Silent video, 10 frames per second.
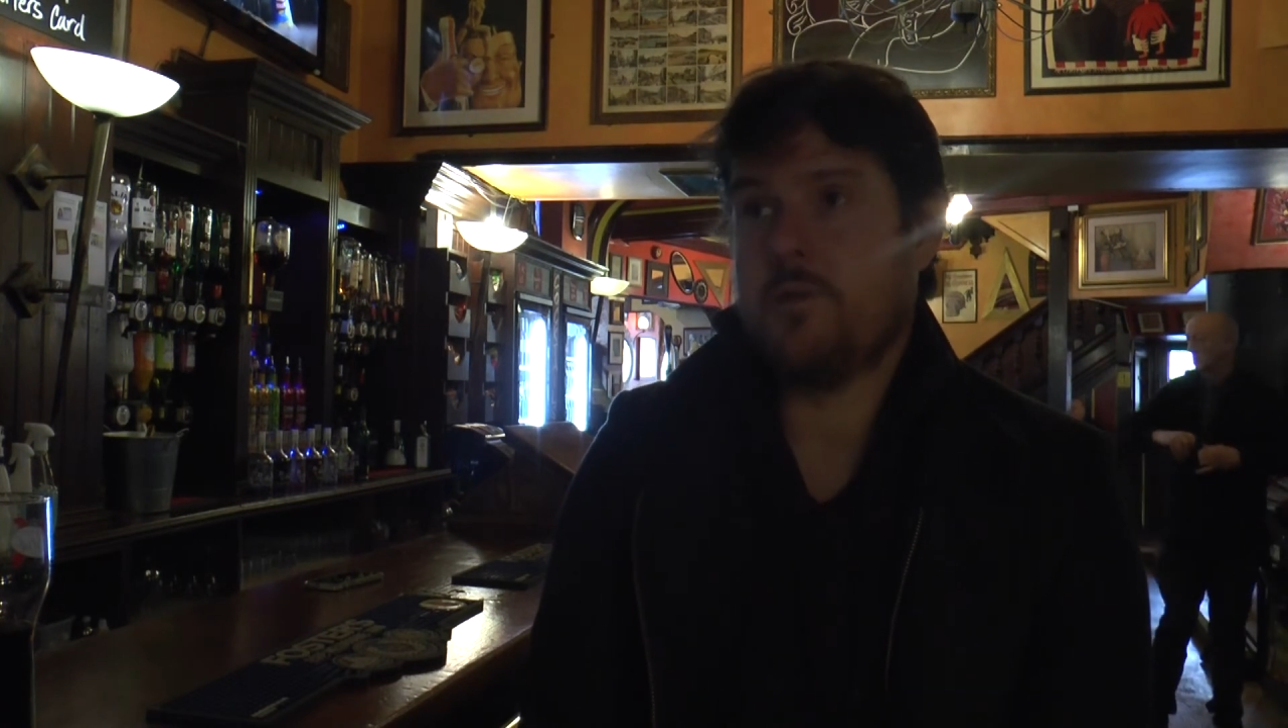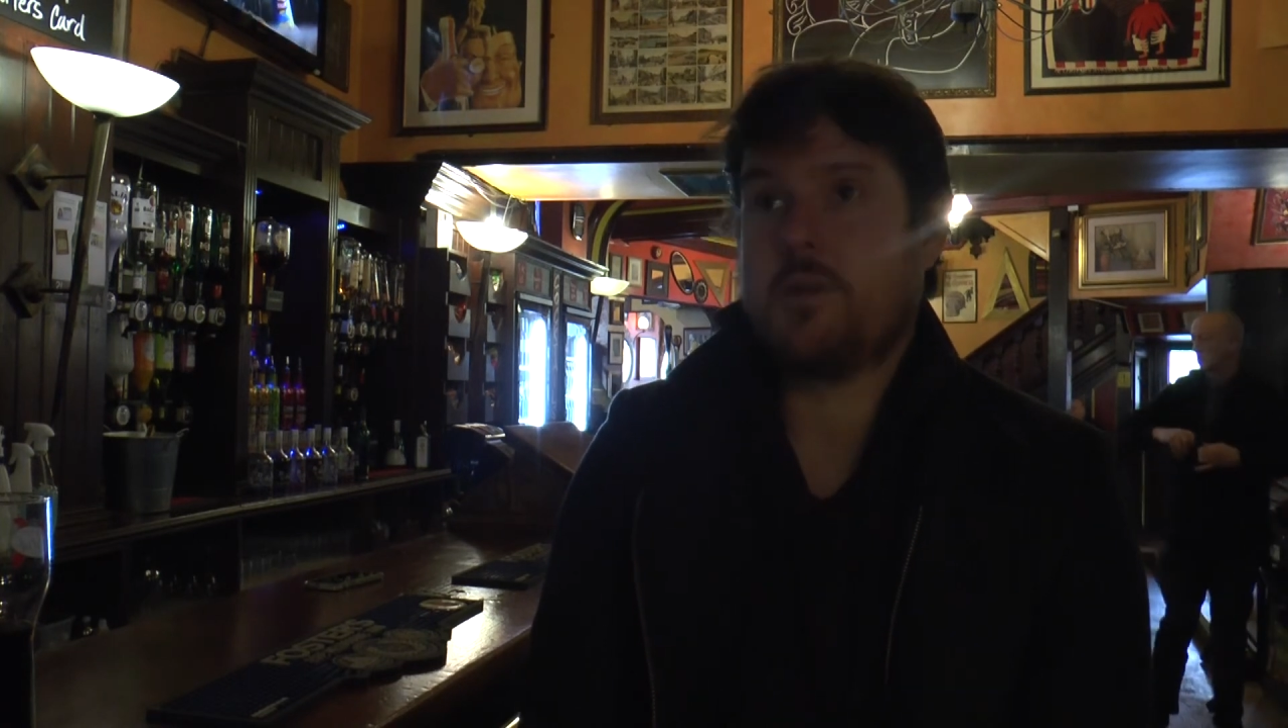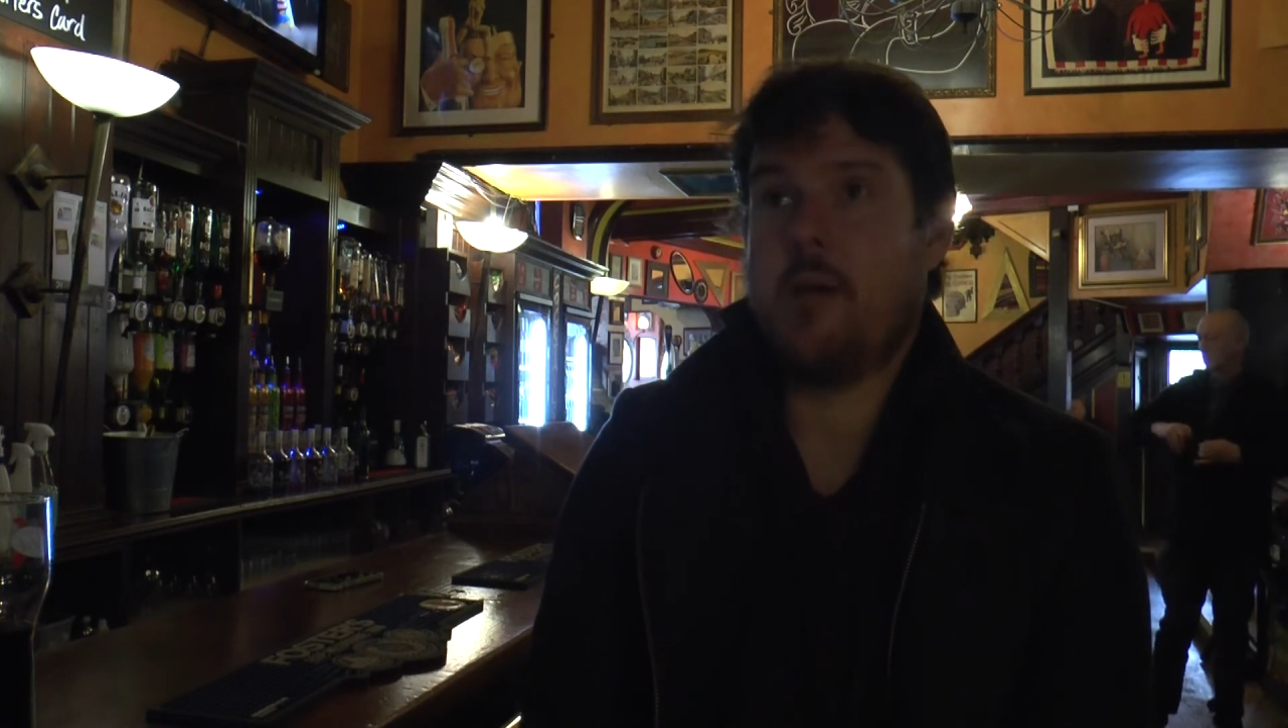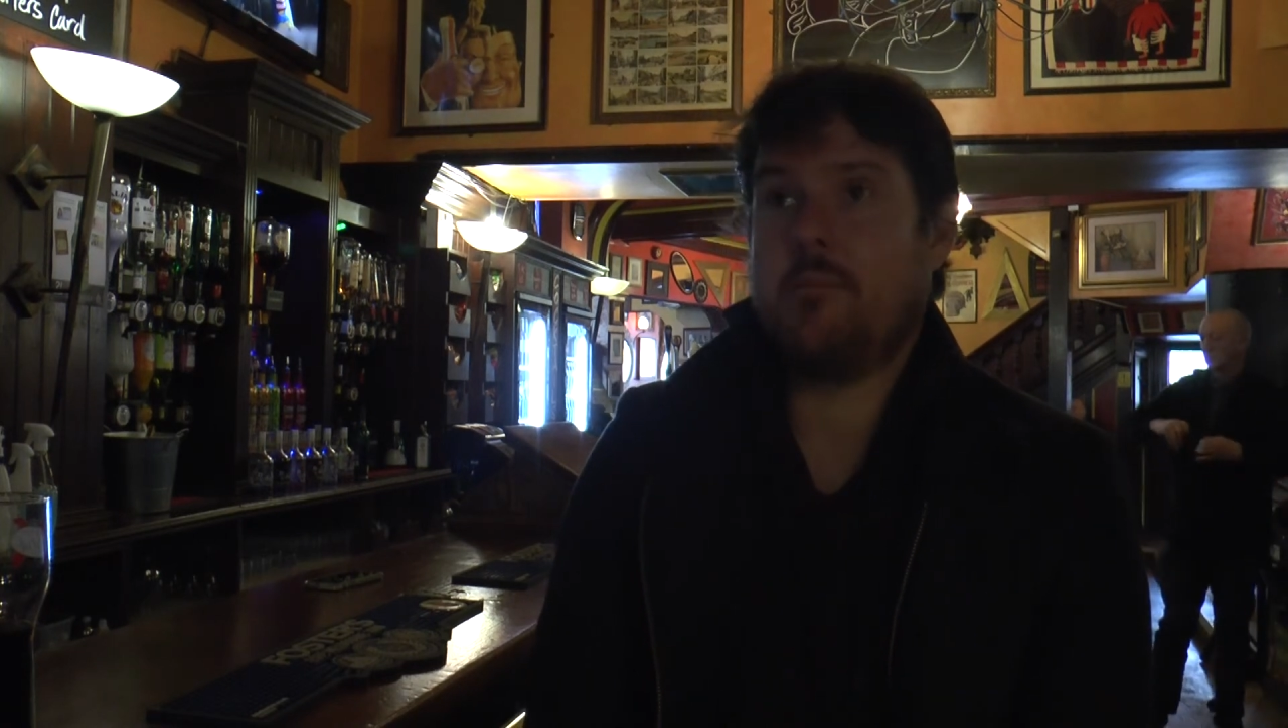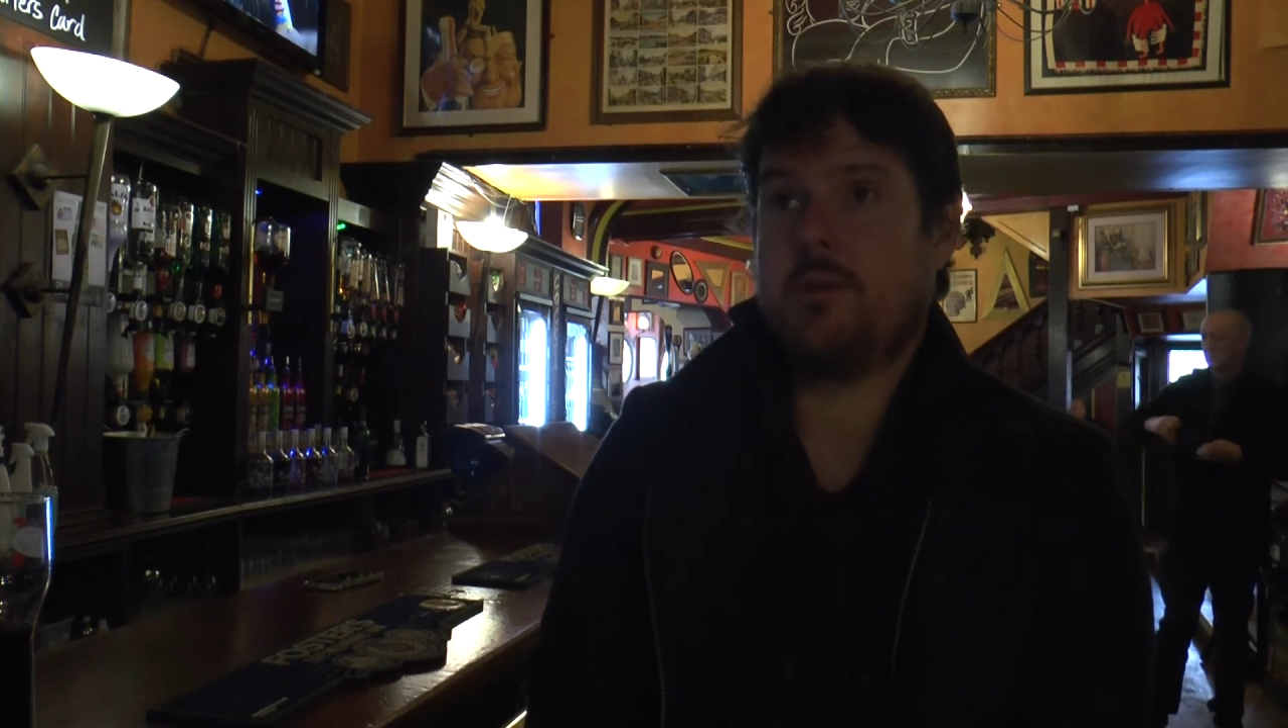
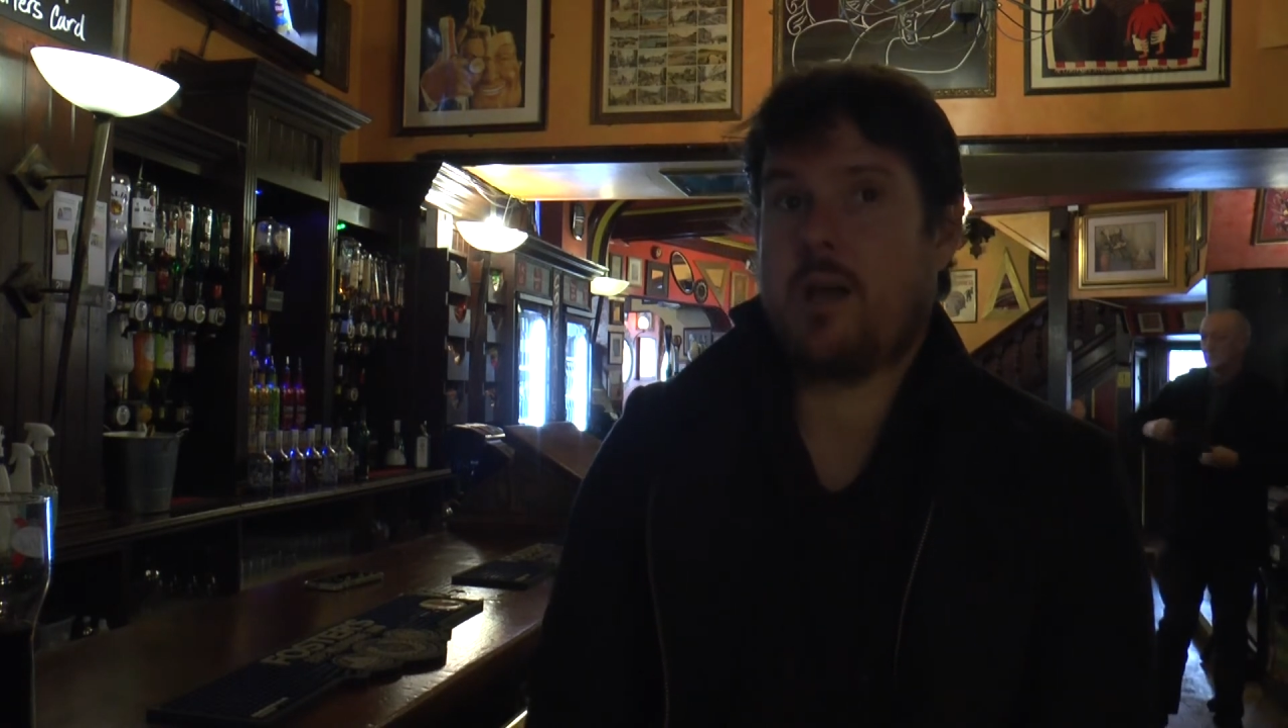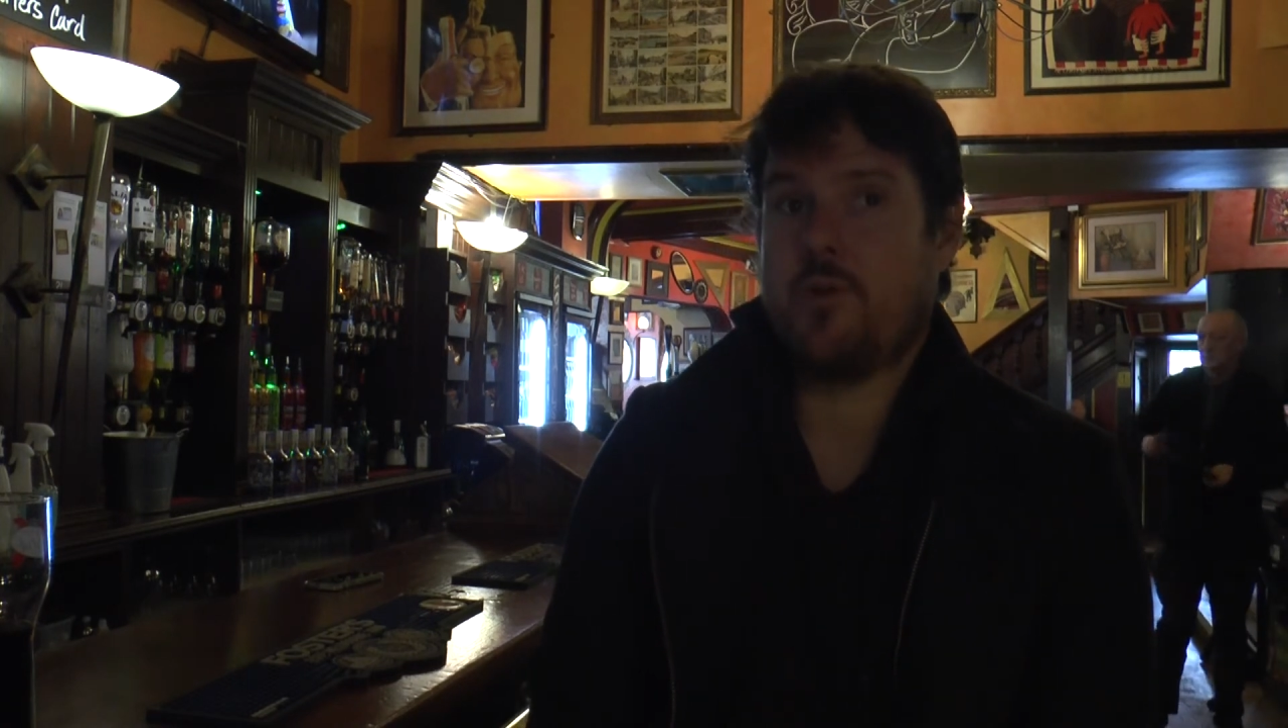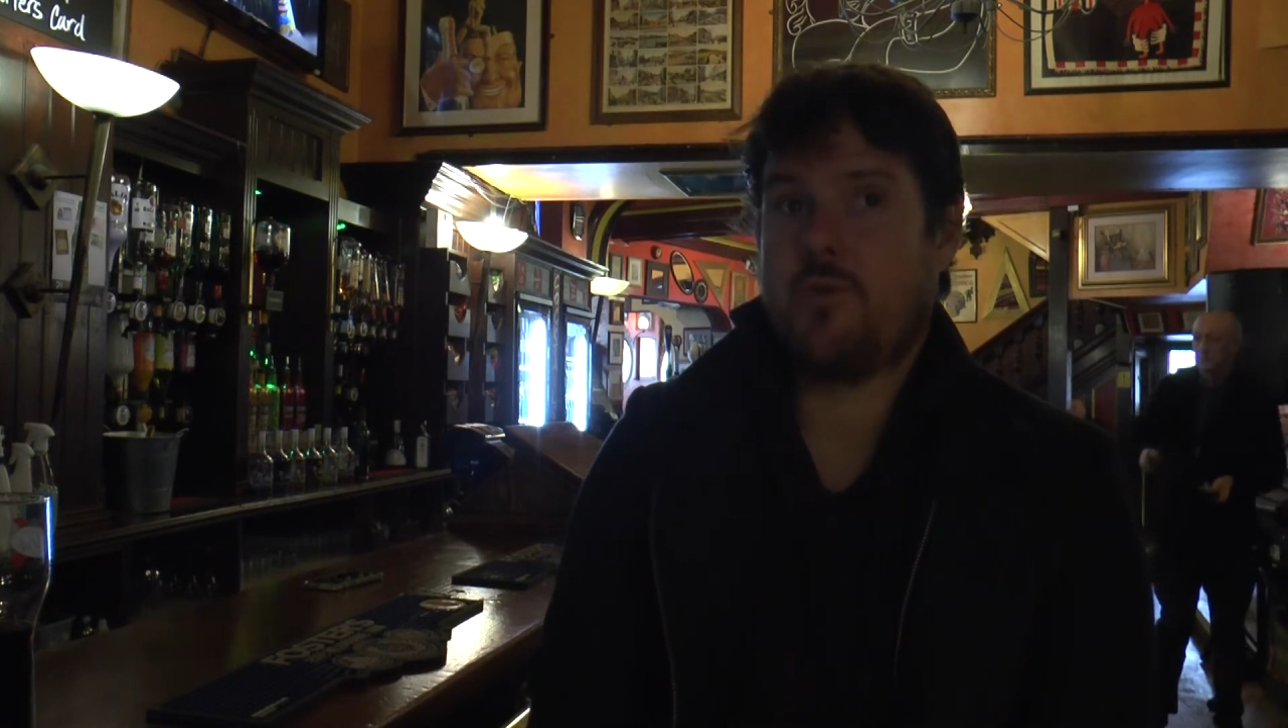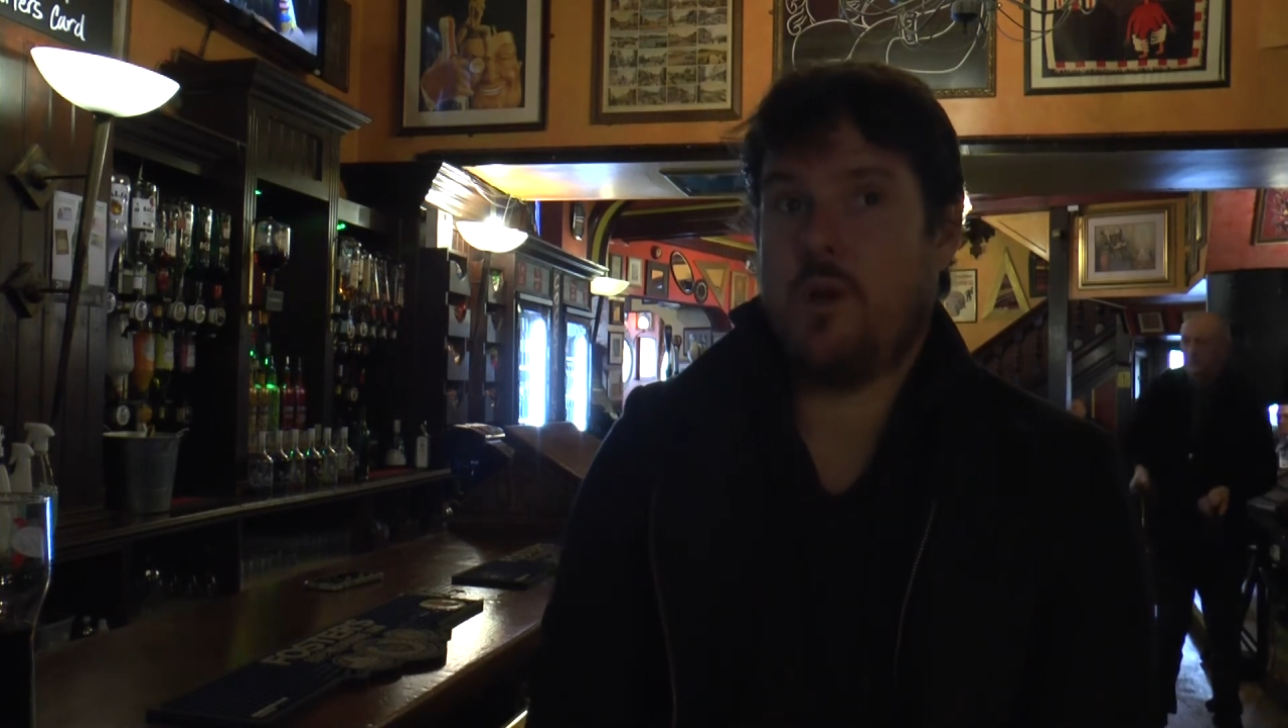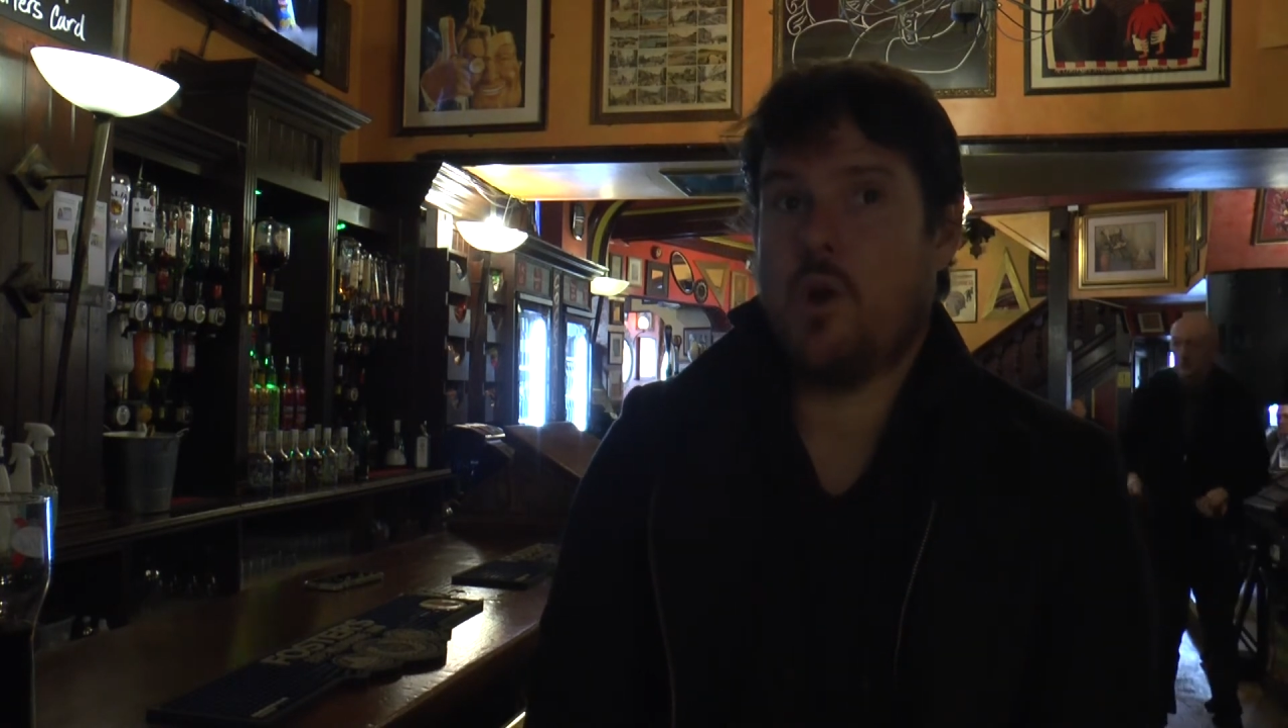first came to this
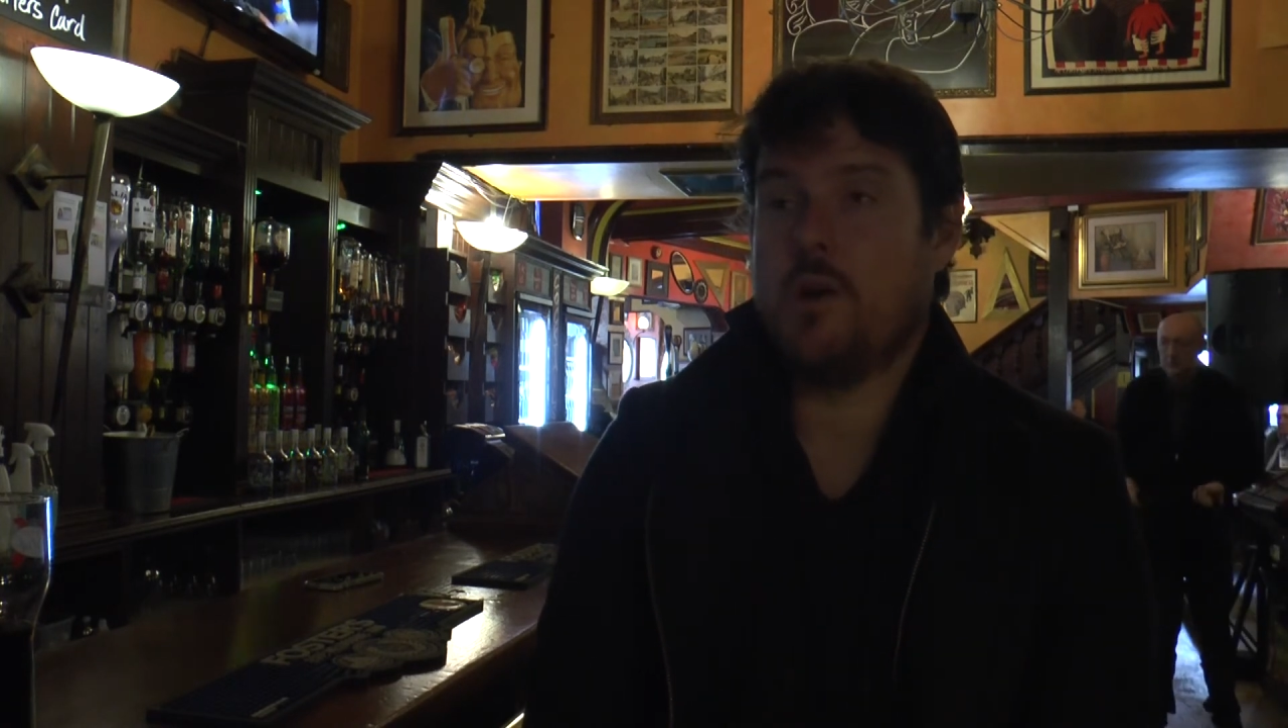country in